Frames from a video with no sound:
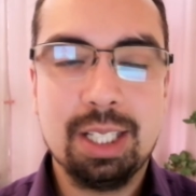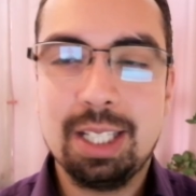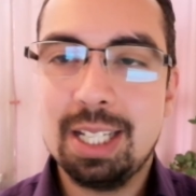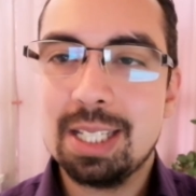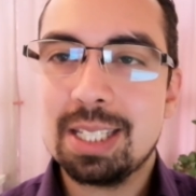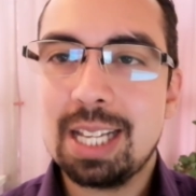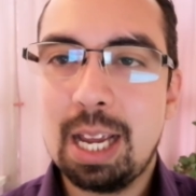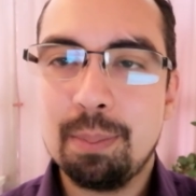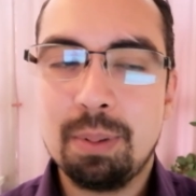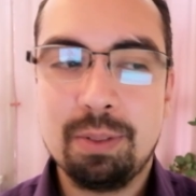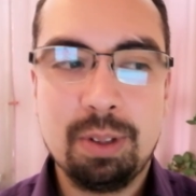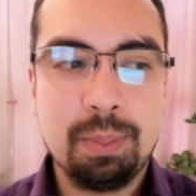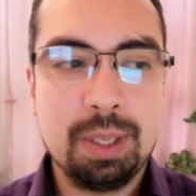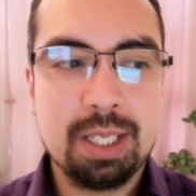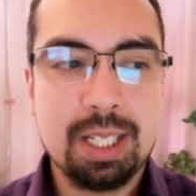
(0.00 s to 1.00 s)
This type of
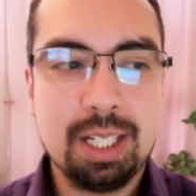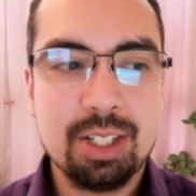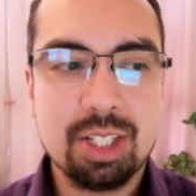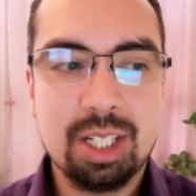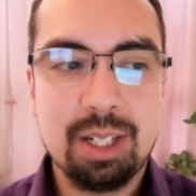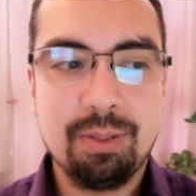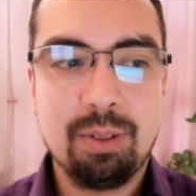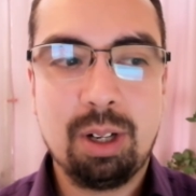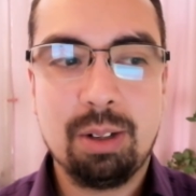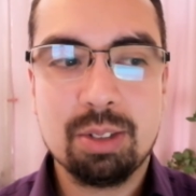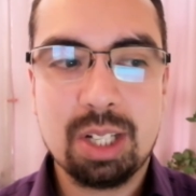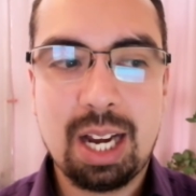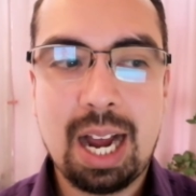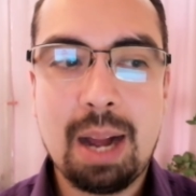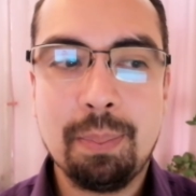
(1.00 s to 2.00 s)
imitation involves
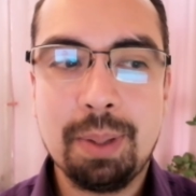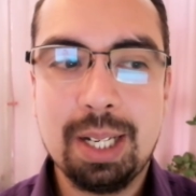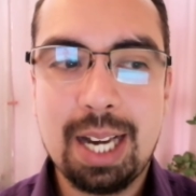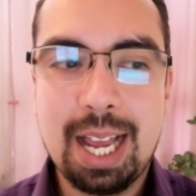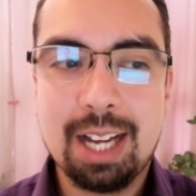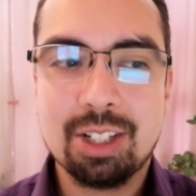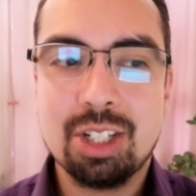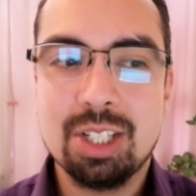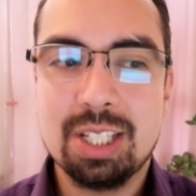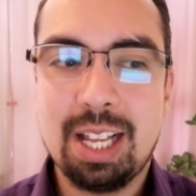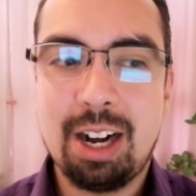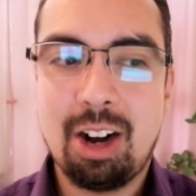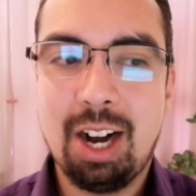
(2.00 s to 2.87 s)
copying actions that are